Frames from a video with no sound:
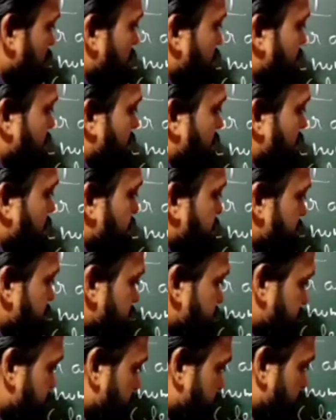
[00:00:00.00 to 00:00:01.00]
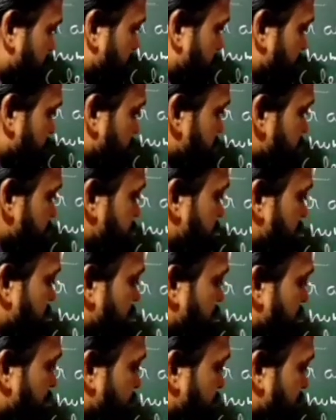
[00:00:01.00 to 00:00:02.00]
5 is dividing this
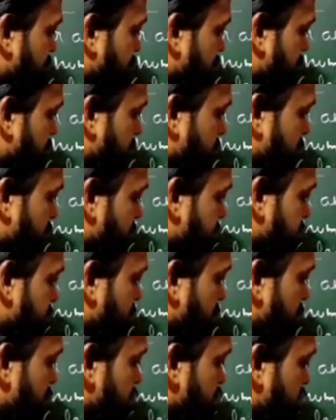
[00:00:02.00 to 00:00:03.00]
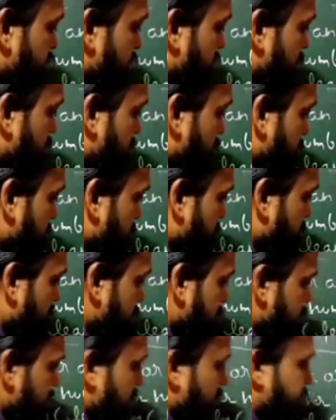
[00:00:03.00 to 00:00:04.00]
10 completely, means there is no any remainder
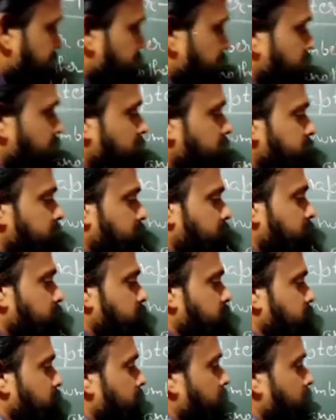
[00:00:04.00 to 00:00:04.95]
is left in this case.